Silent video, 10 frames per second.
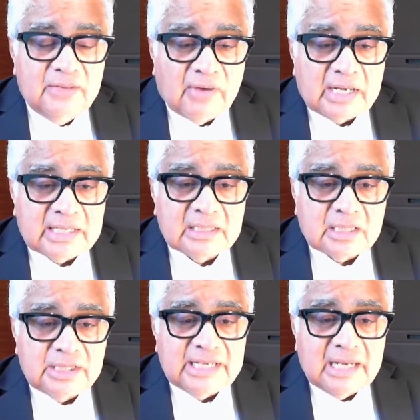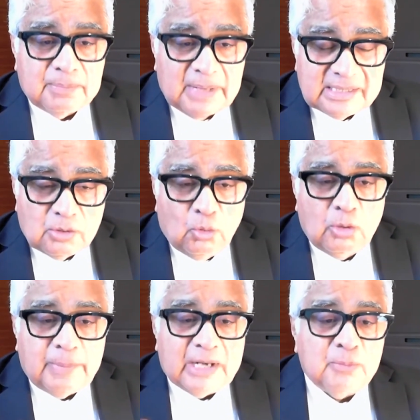if Article 13 applies, the
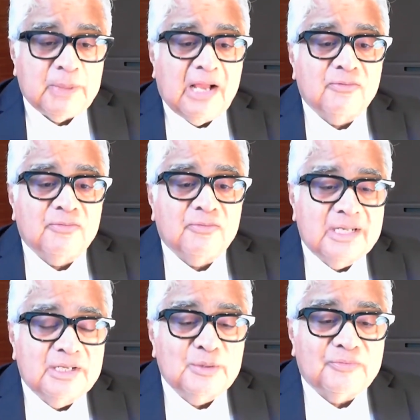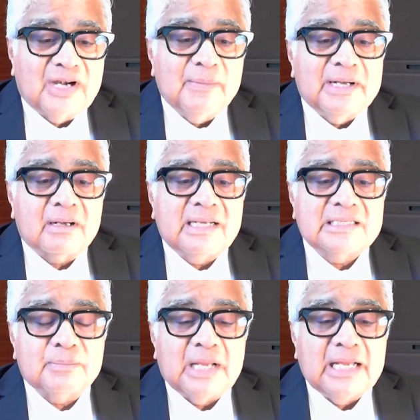whole panoply of fundamental
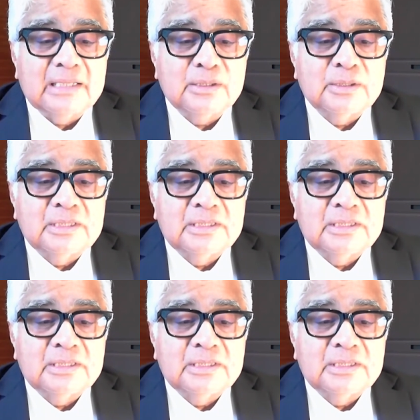rights apply.